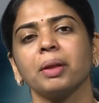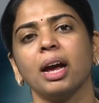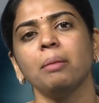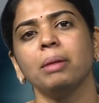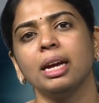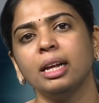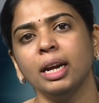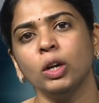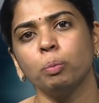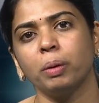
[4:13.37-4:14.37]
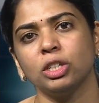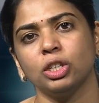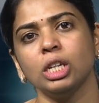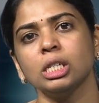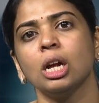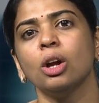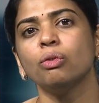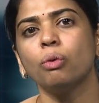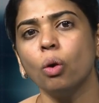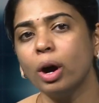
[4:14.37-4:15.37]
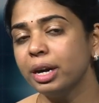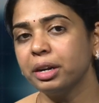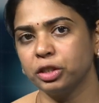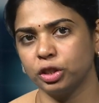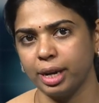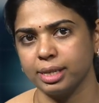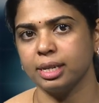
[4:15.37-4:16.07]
I am agreeing to purchase 400 shares,